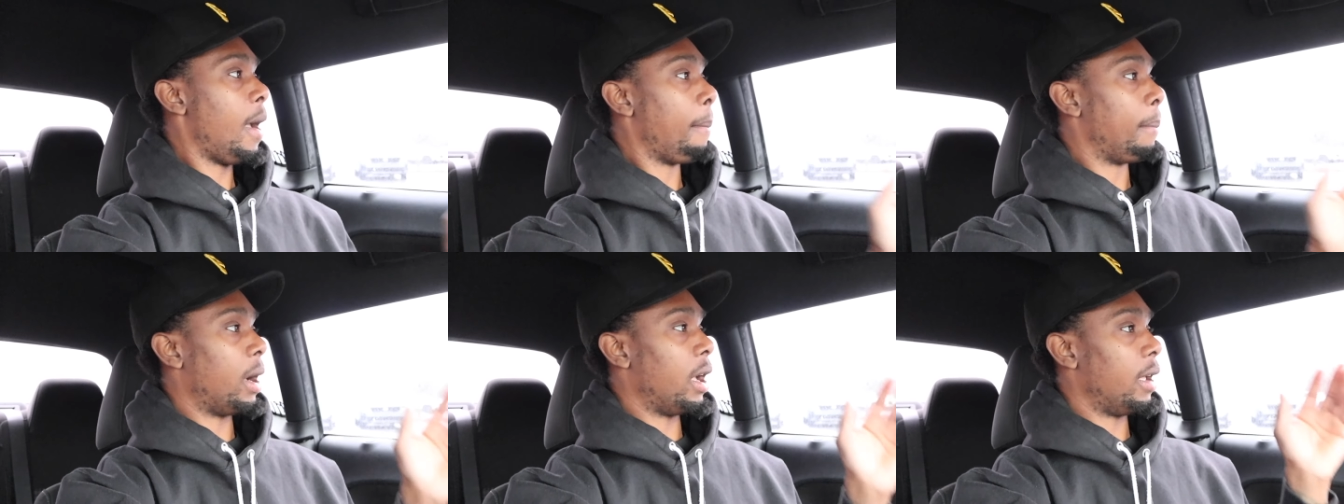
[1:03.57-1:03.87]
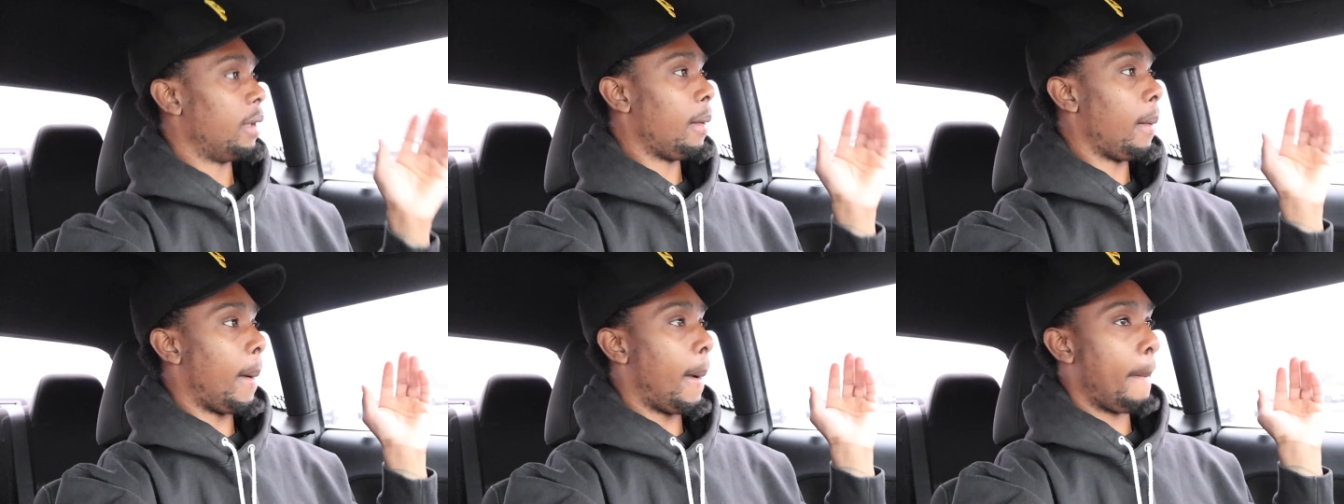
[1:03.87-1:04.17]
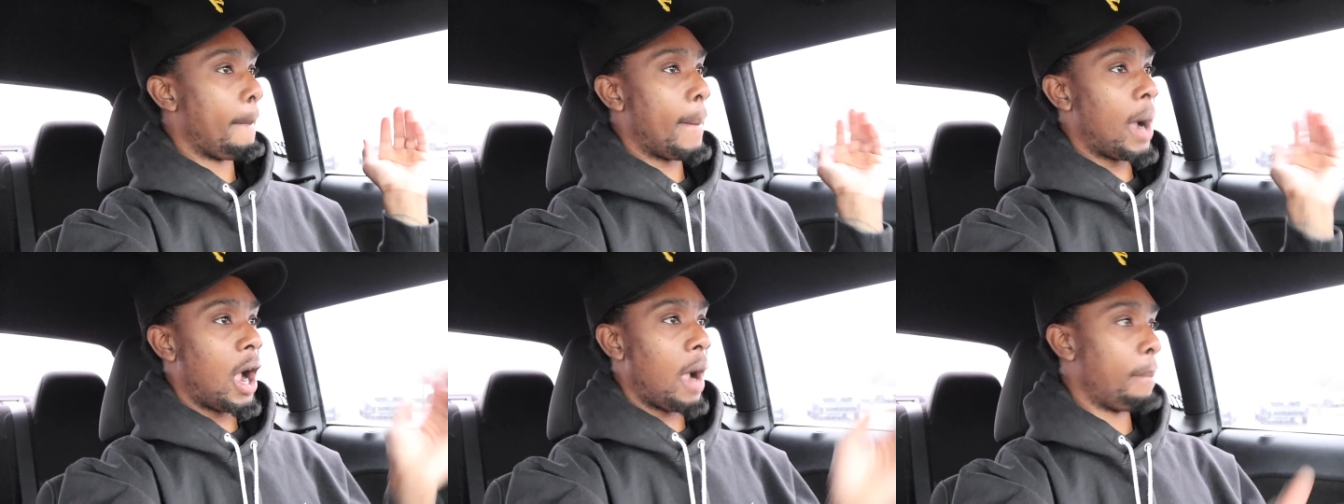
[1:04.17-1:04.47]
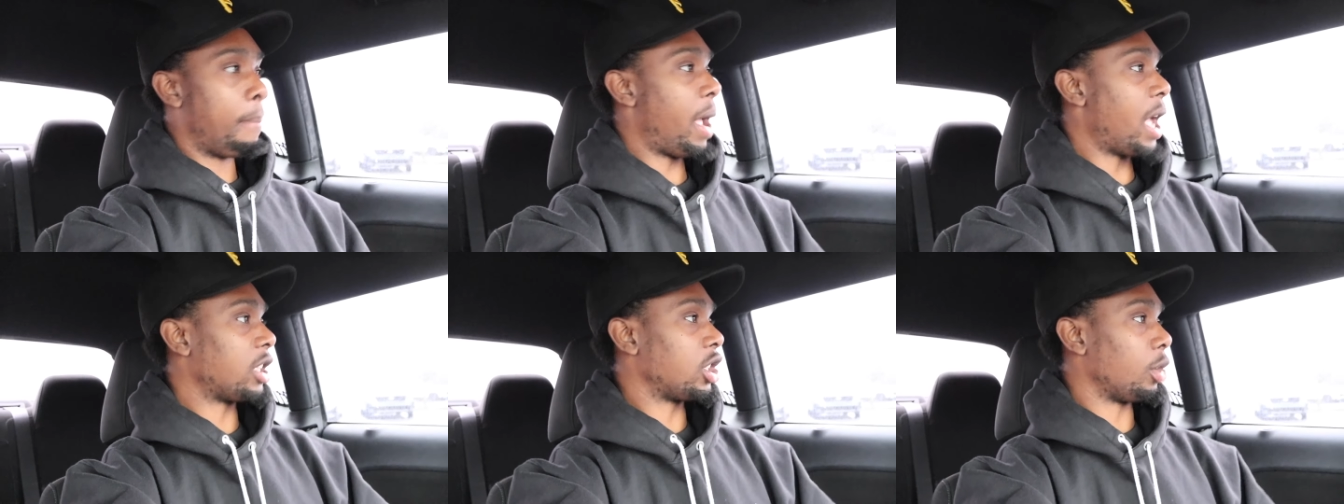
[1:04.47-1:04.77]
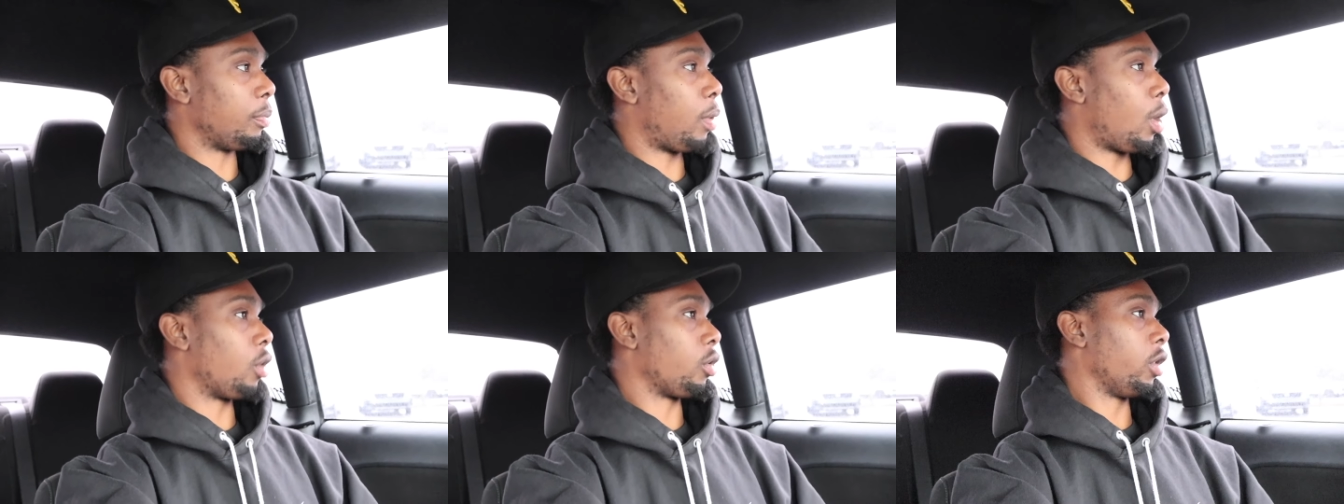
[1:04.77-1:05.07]
But back to
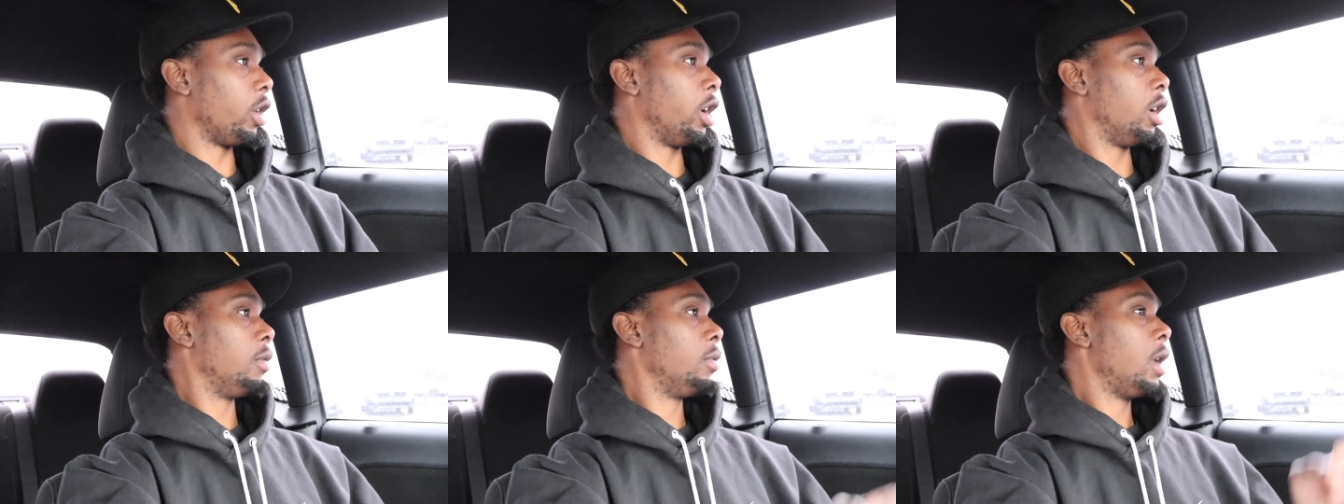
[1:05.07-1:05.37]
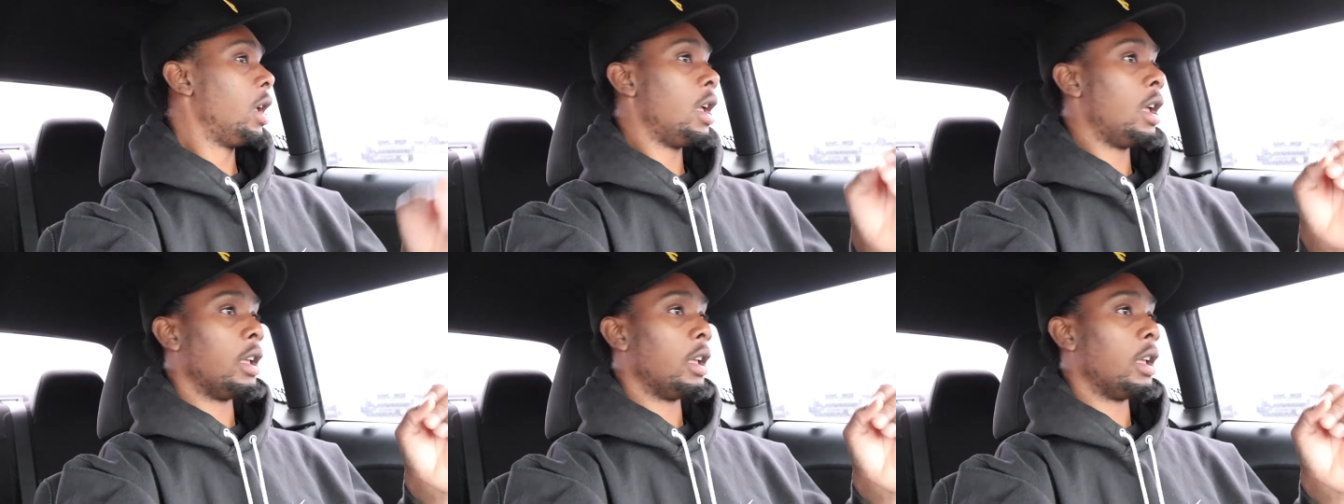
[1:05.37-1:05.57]
the program.